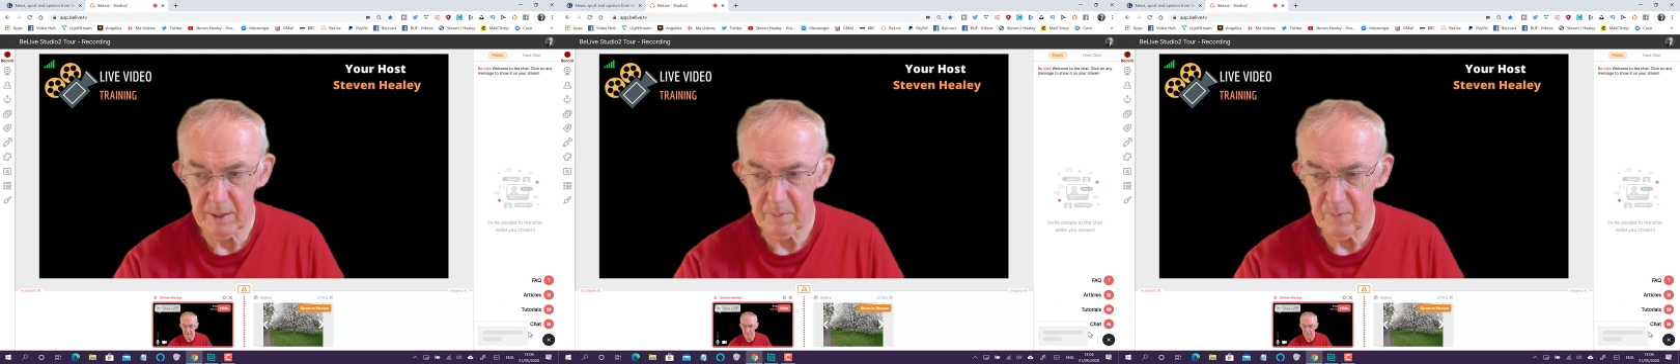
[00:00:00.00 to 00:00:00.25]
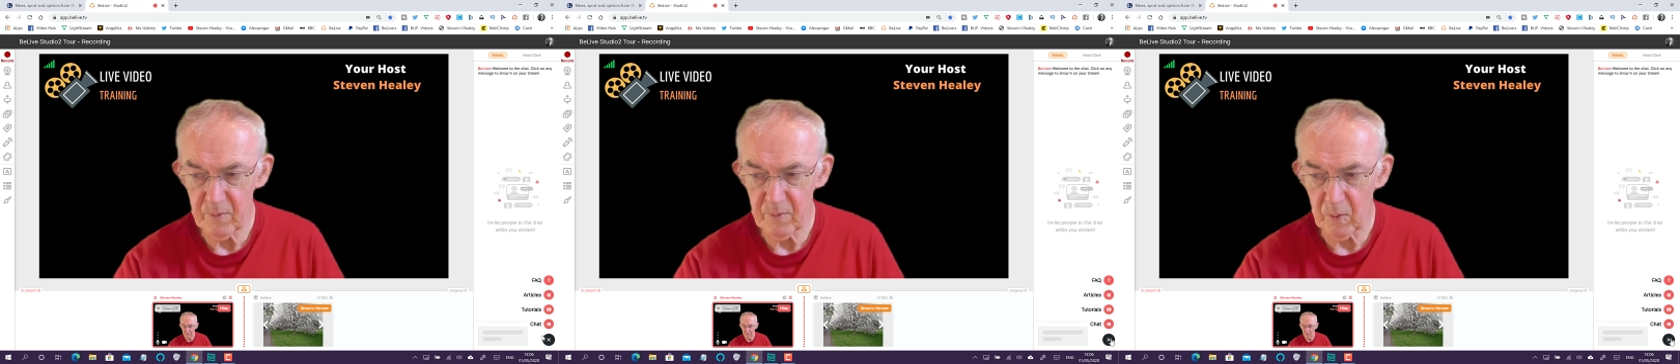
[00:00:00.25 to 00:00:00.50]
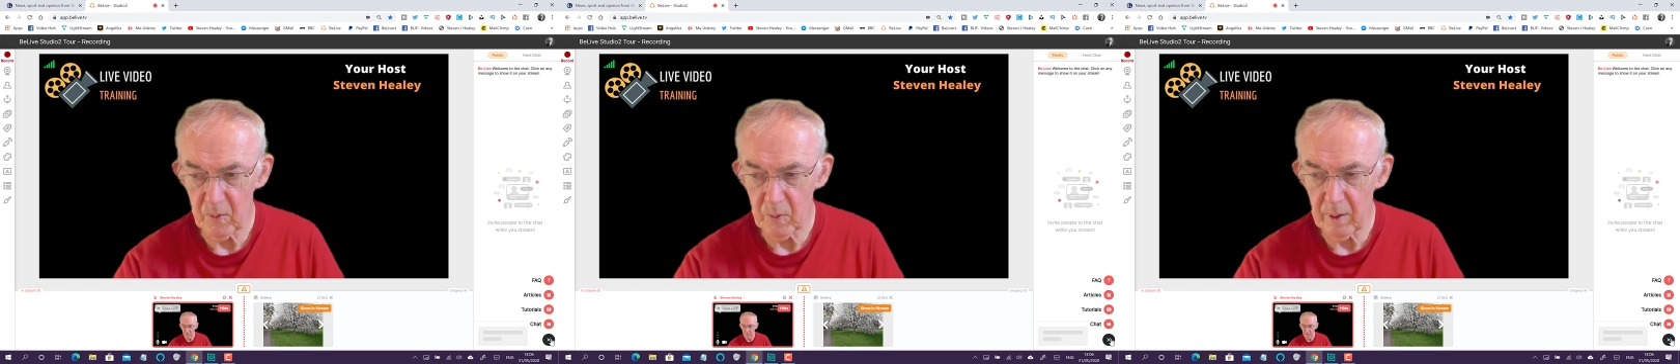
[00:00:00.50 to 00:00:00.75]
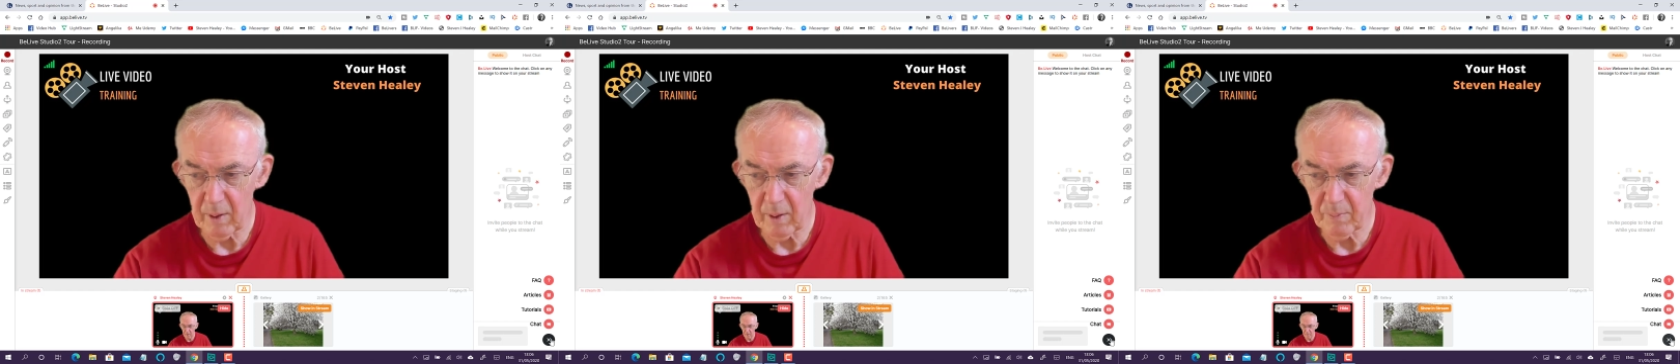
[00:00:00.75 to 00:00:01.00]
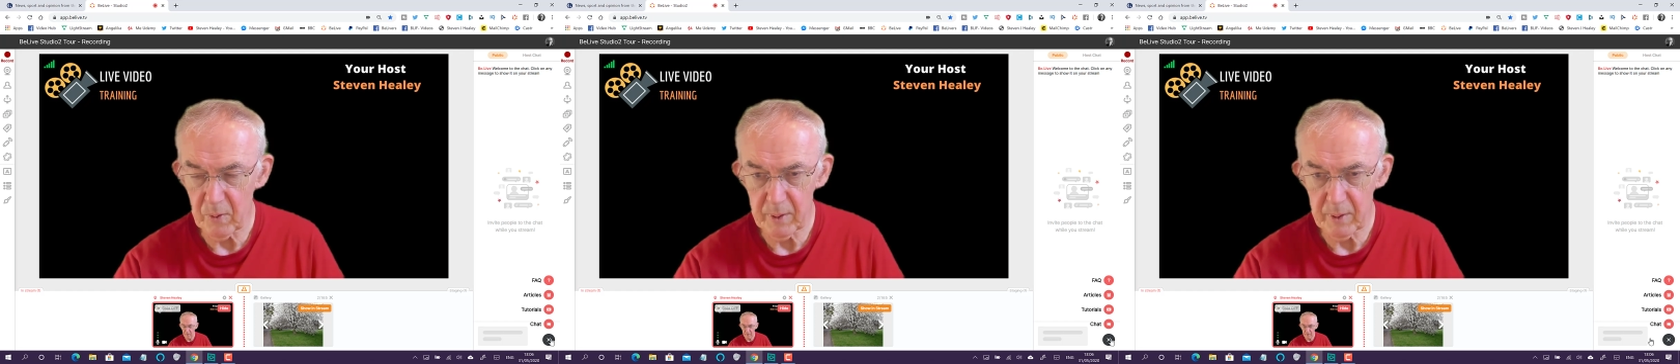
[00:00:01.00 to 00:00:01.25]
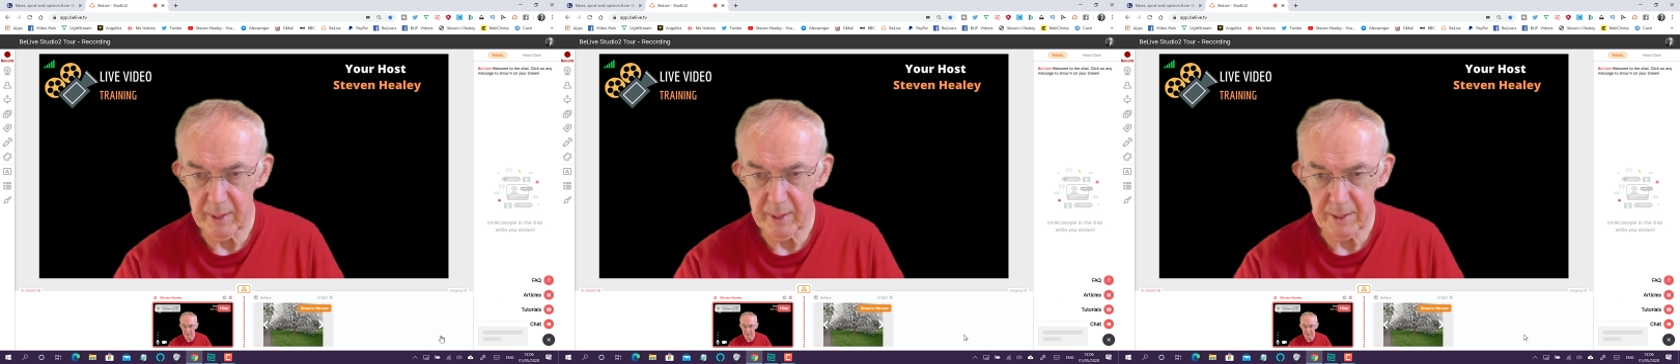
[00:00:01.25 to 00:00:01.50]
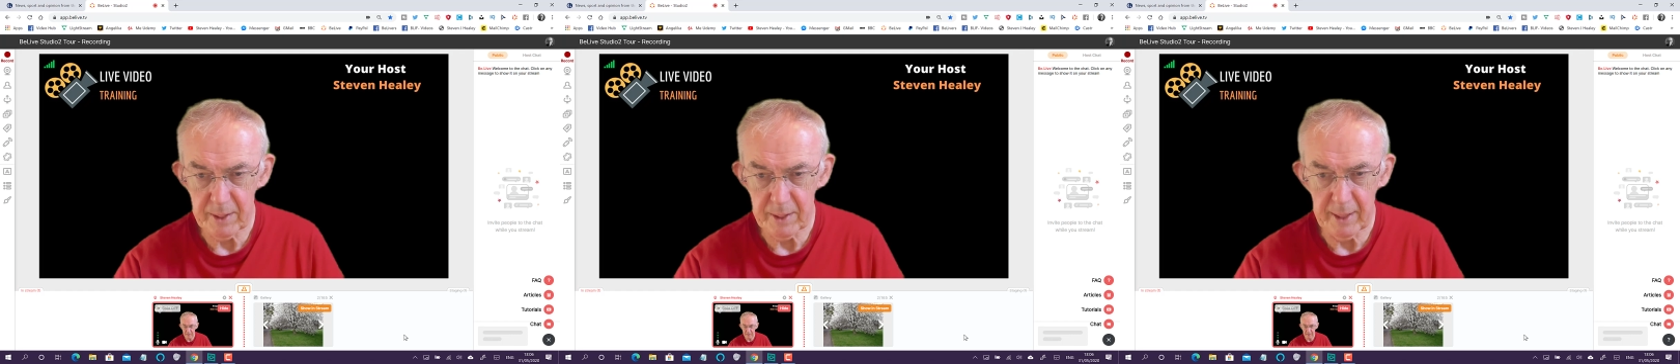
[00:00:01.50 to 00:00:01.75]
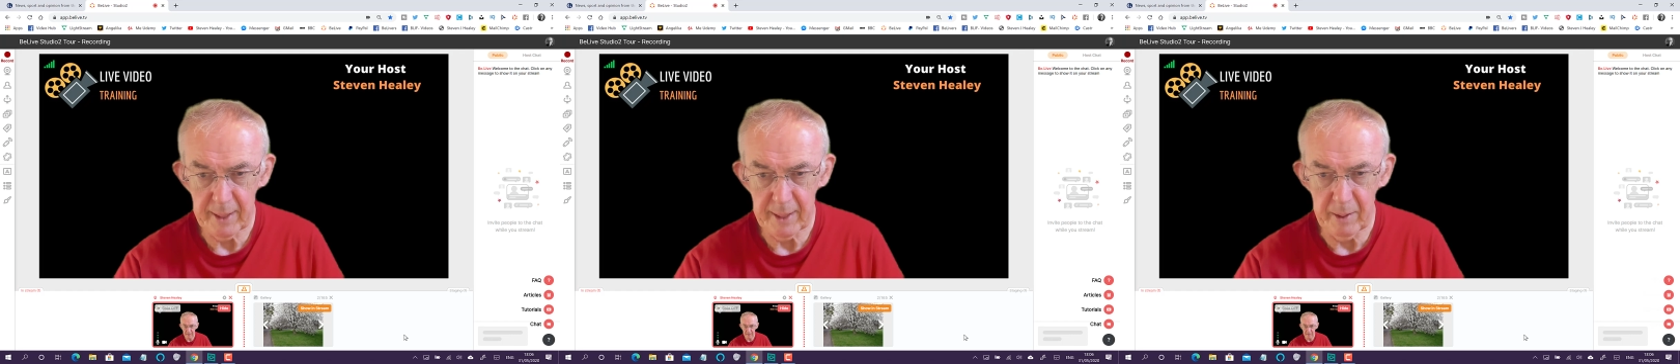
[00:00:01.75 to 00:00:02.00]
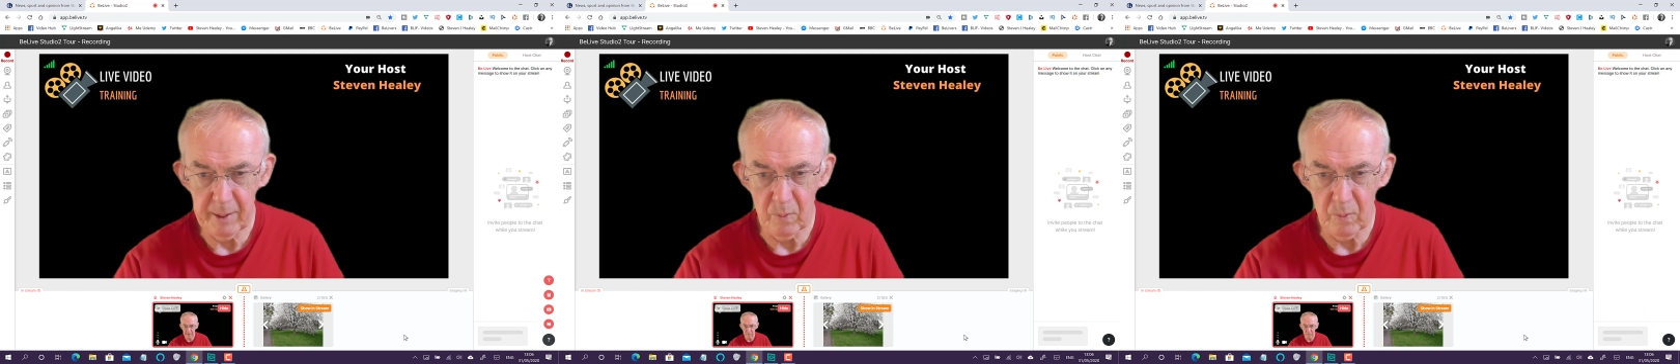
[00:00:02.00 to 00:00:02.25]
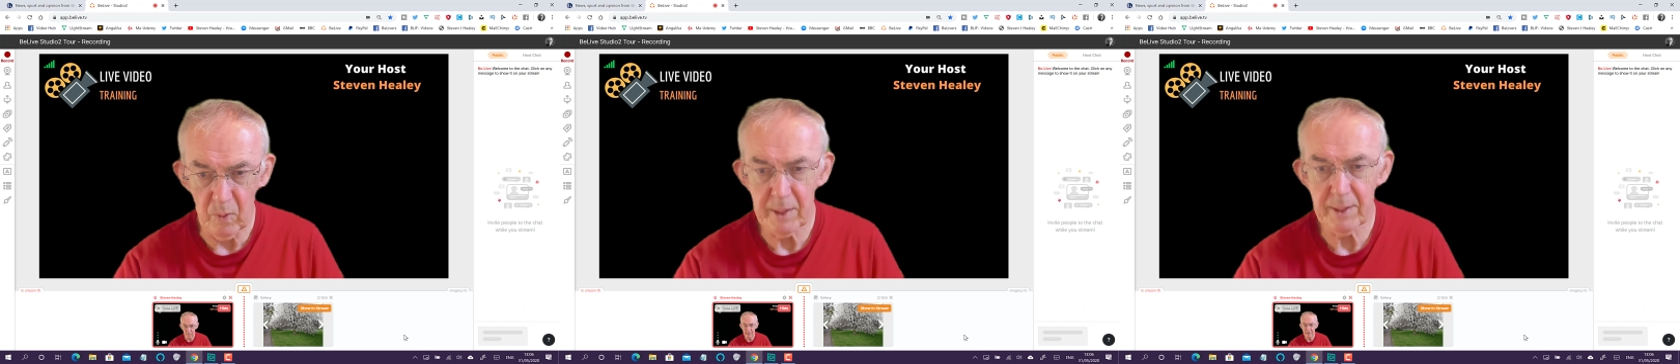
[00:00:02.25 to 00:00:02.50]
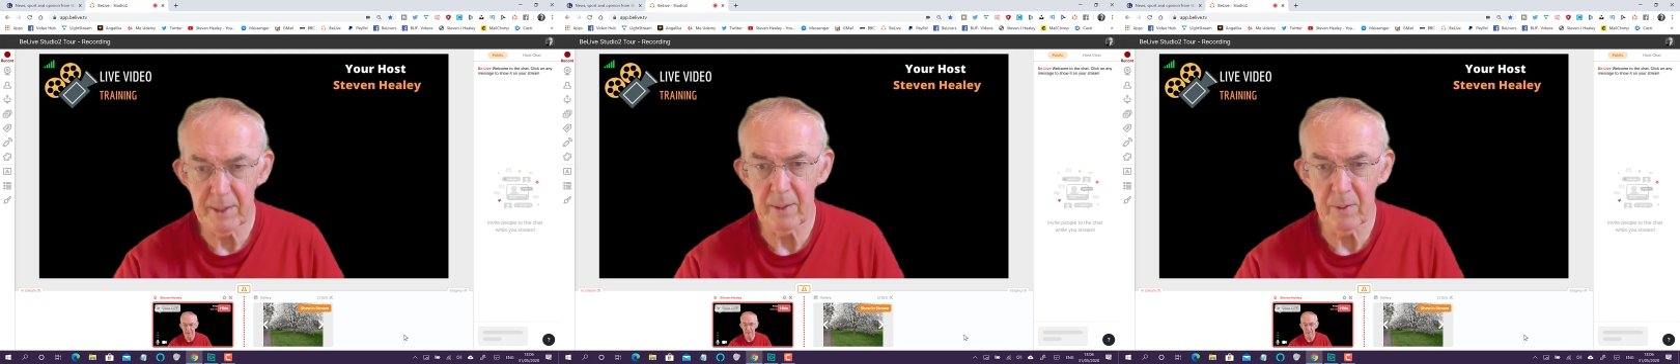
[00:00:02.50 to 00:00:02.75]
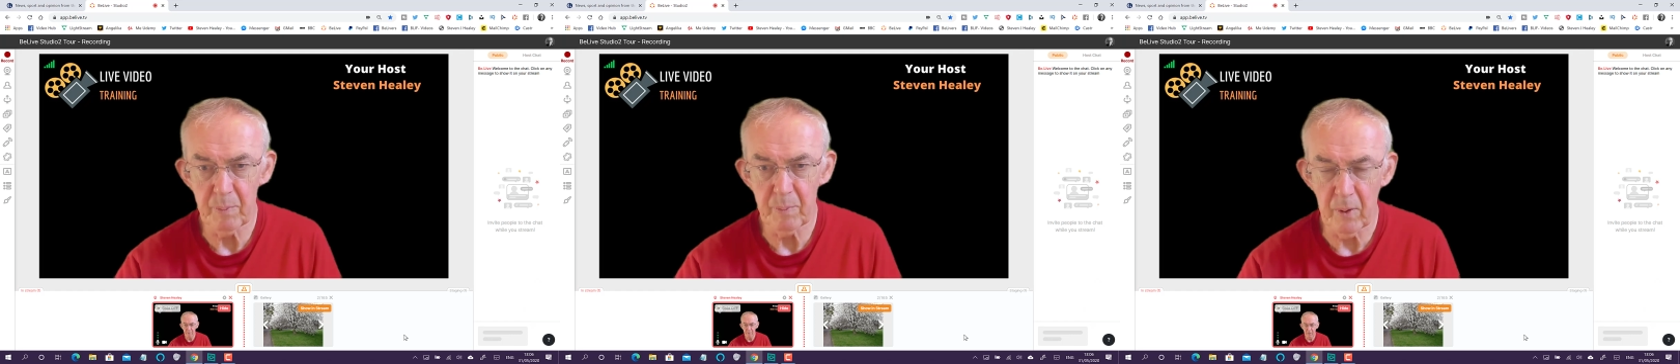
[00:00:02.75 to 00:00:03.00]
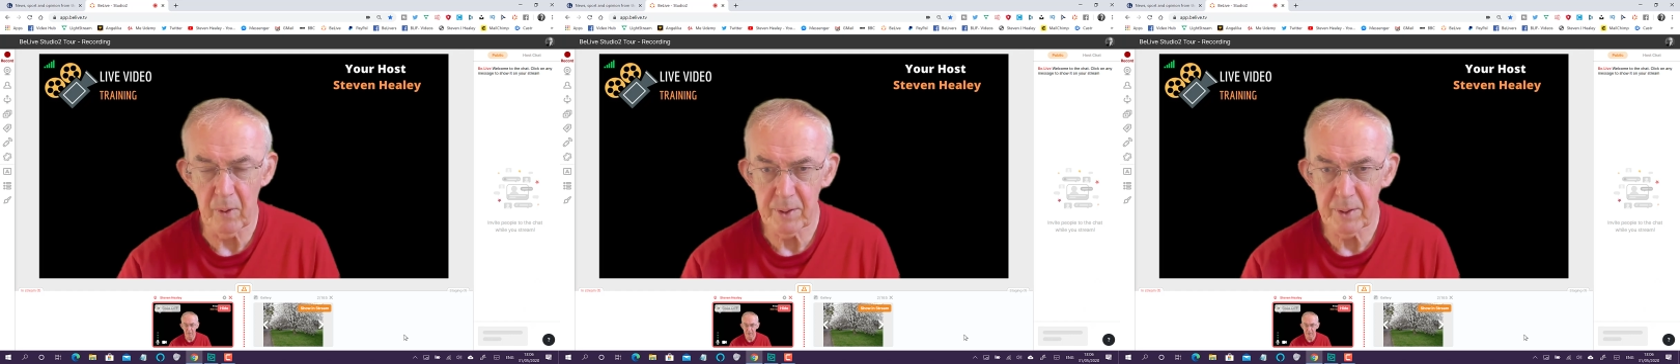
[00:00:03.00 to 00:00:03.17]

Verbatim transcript: for live broadcasting. It works out the box. It's